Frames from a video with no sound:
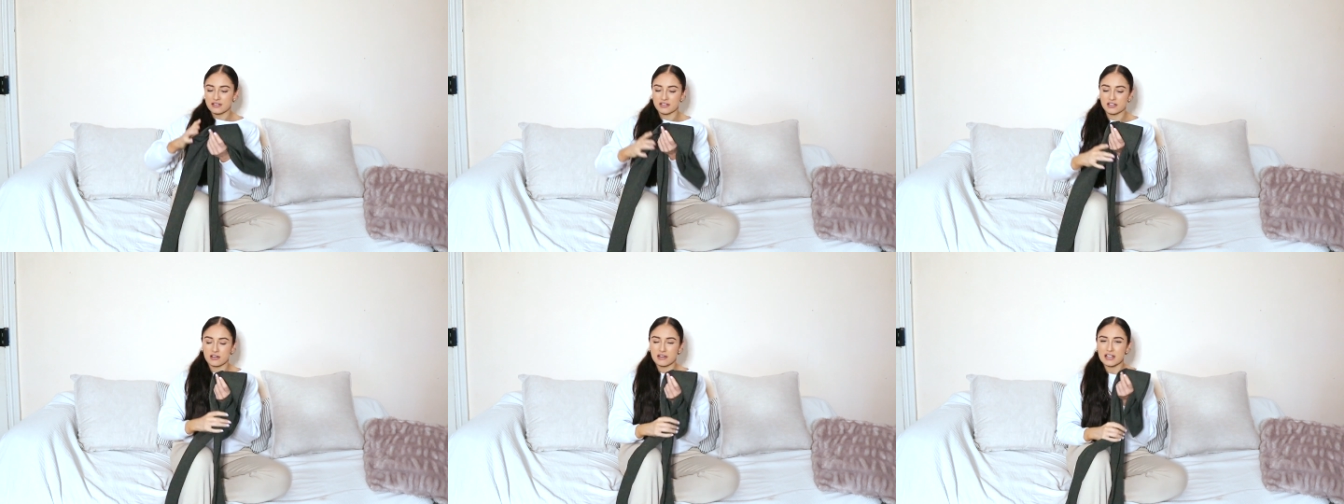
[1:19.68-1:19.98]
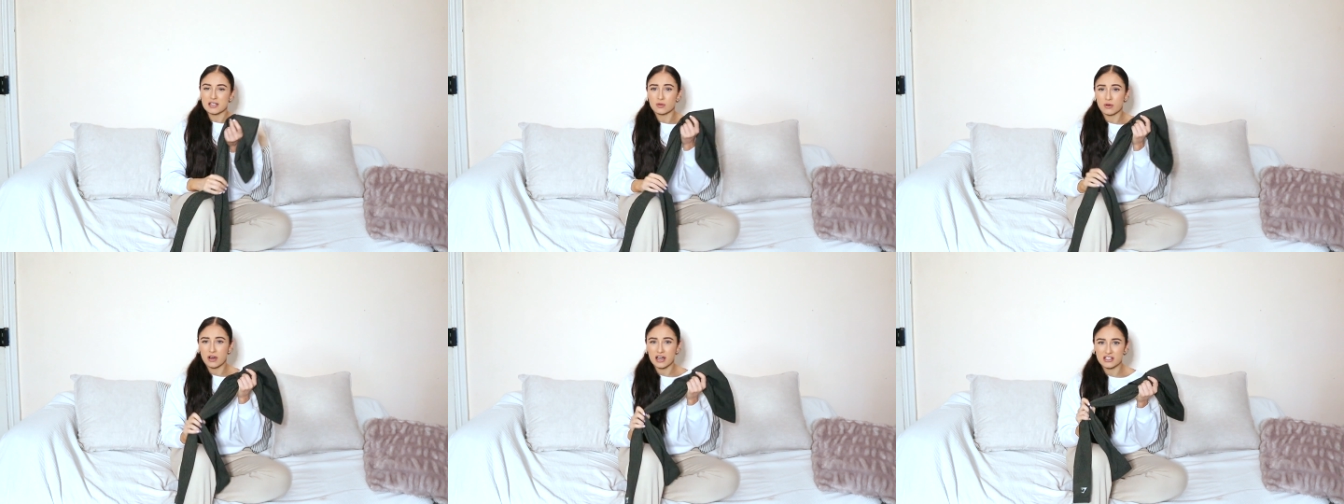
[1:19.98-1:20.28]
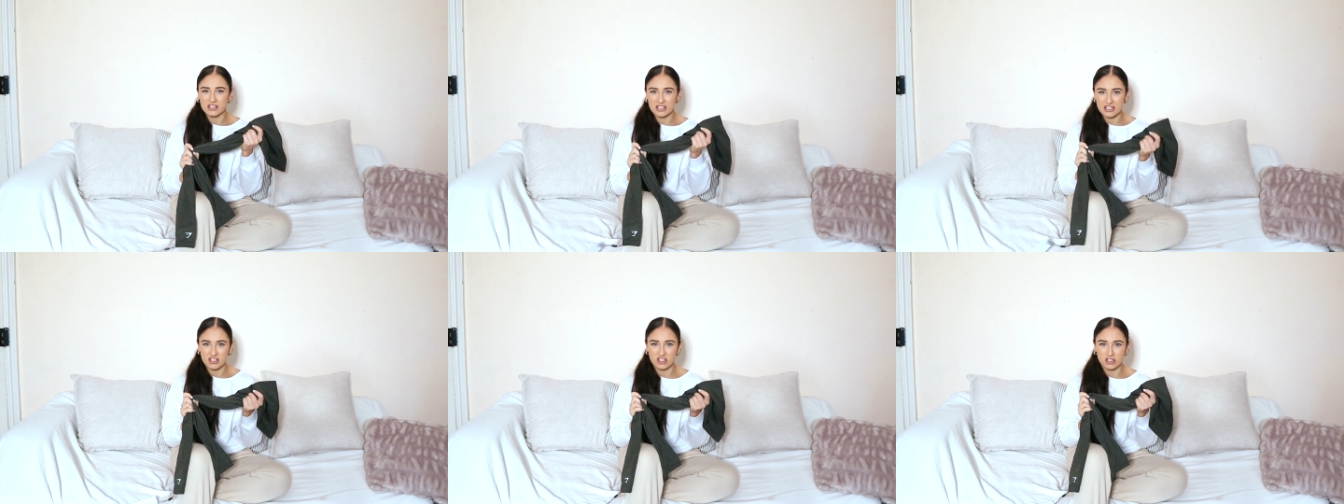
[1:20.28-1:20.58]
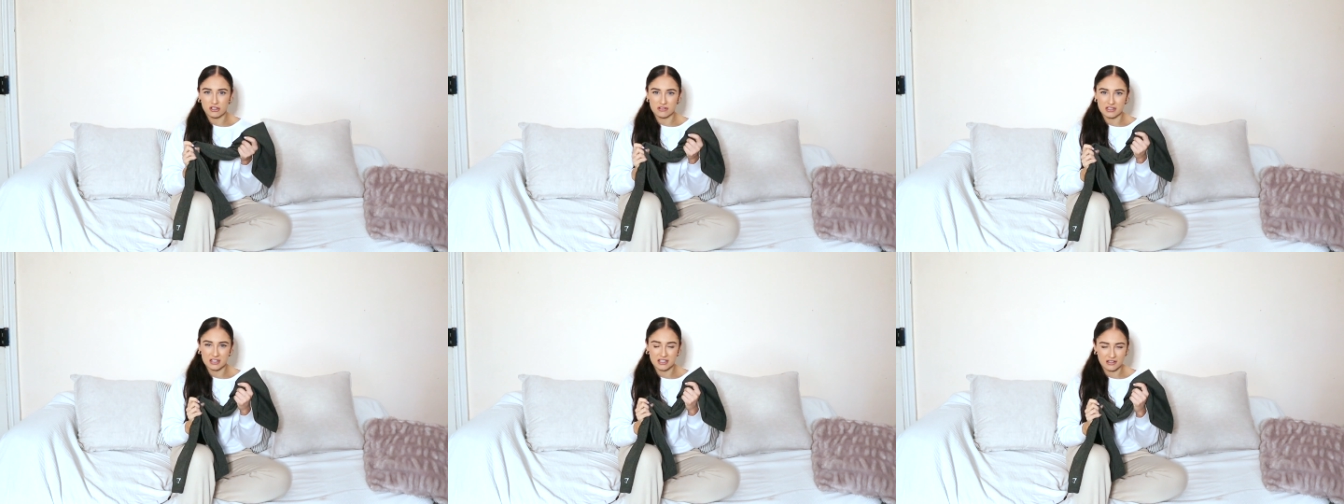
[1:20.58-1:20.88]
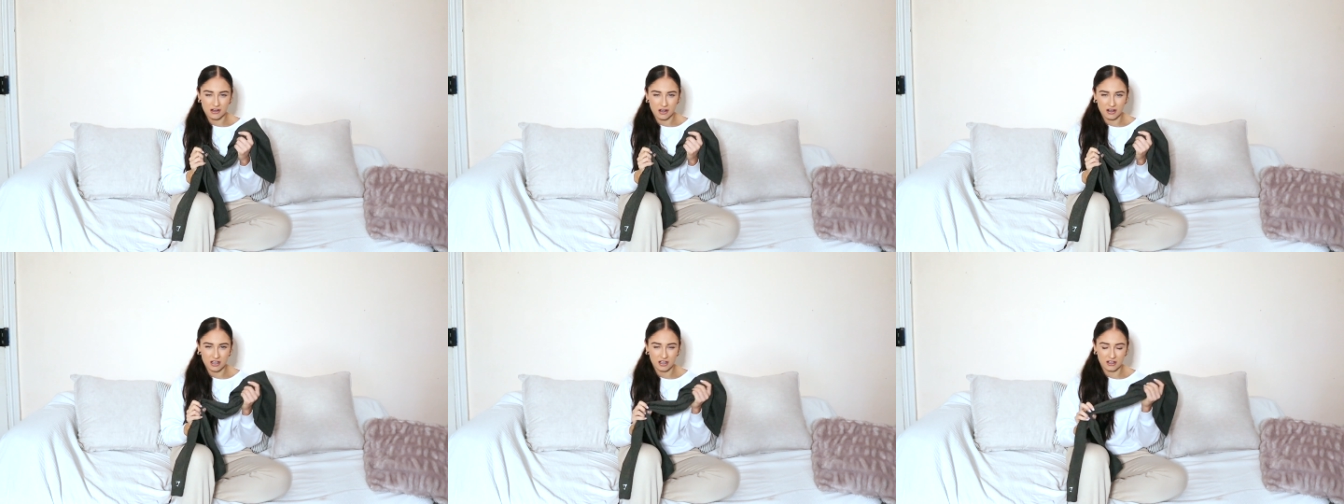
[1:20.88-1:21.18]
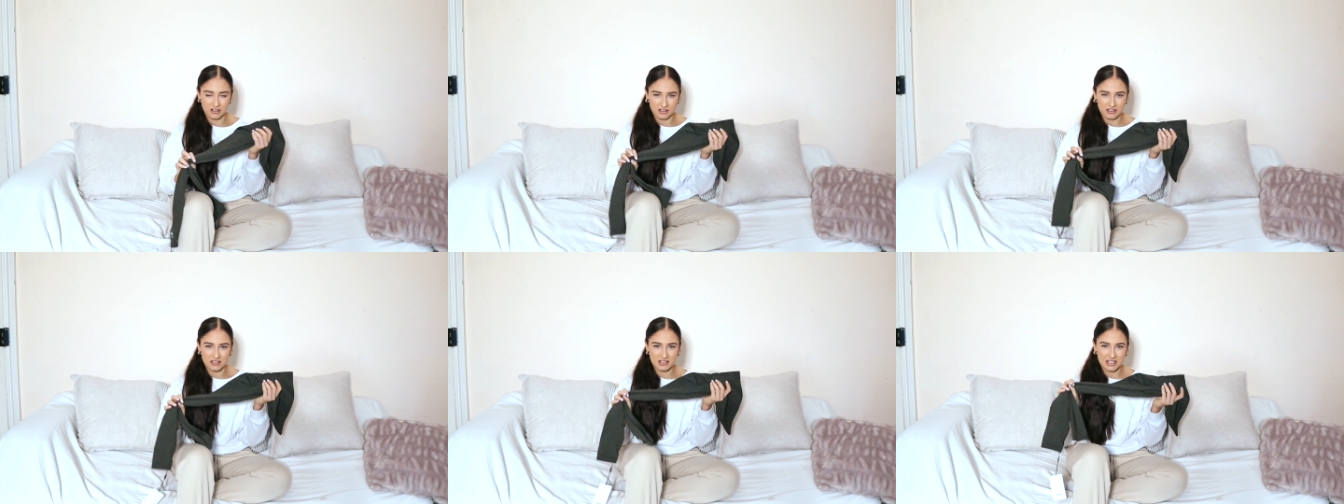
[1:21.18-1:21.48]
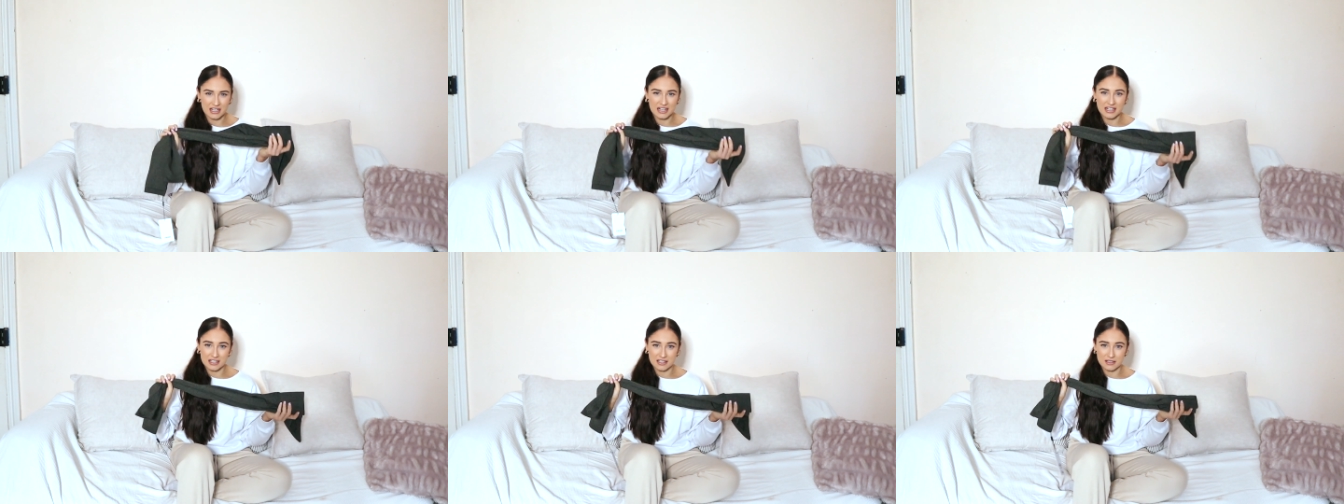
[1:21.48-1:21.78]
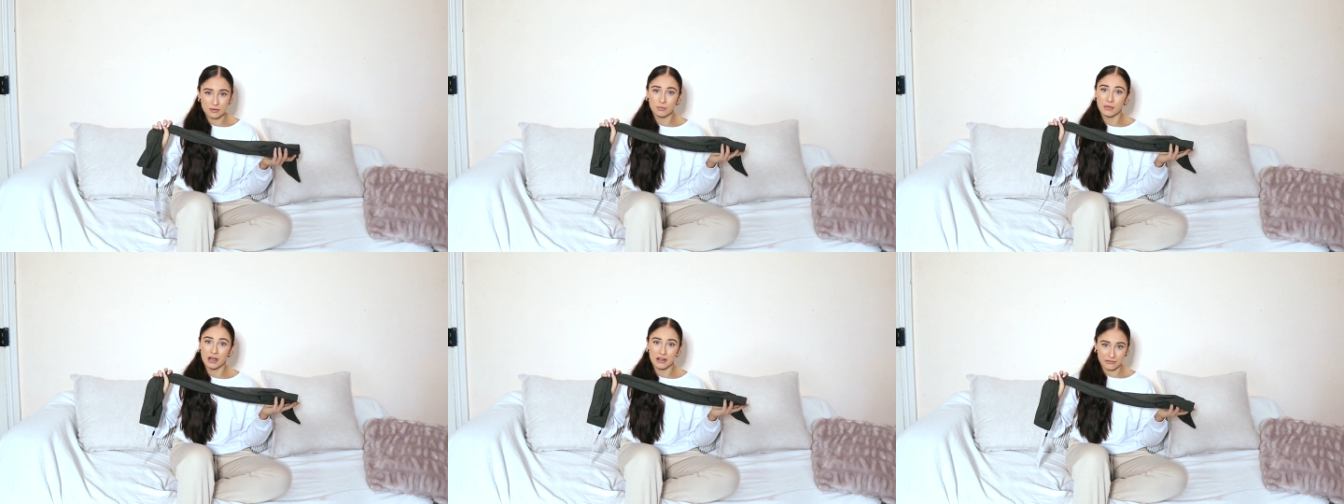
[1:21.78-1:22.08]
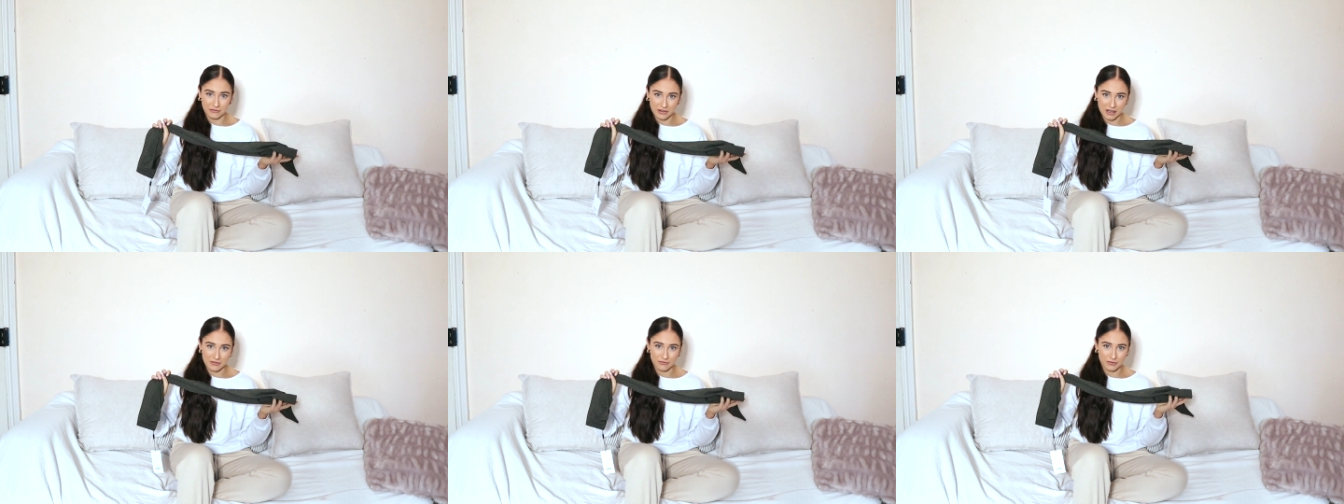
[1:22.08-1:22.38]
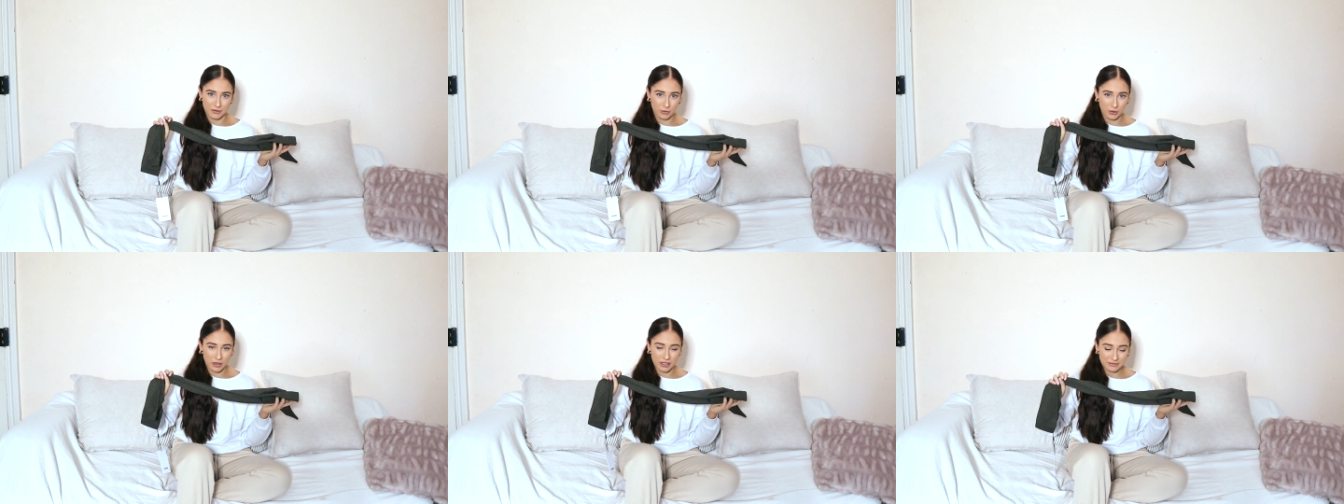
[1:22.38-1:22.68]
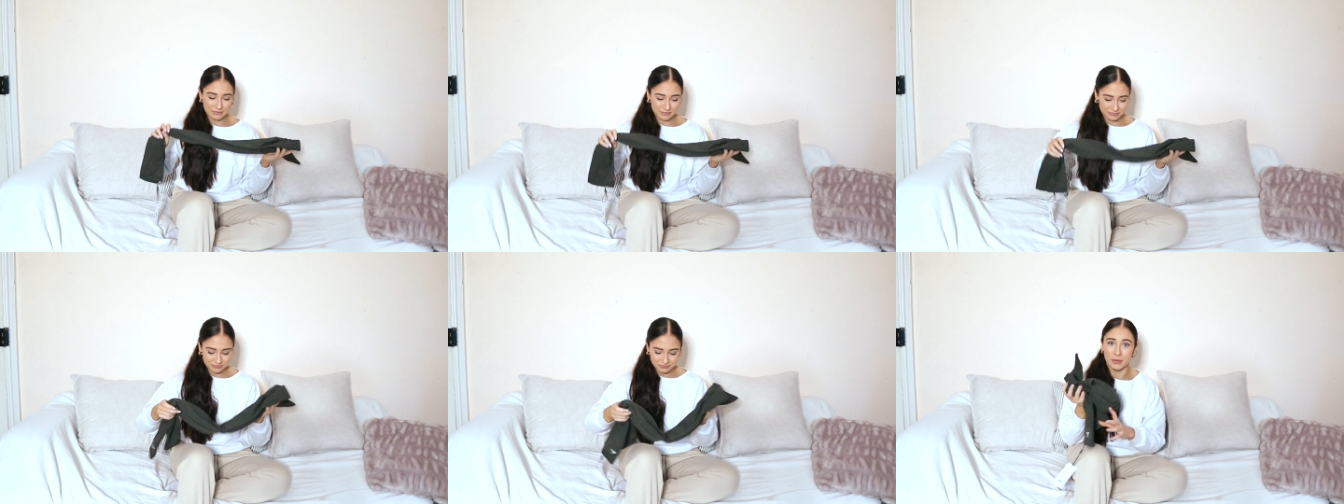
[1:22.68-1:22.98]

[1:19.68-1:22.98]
And so that's why I did choose this dark colour because it is my favourite one.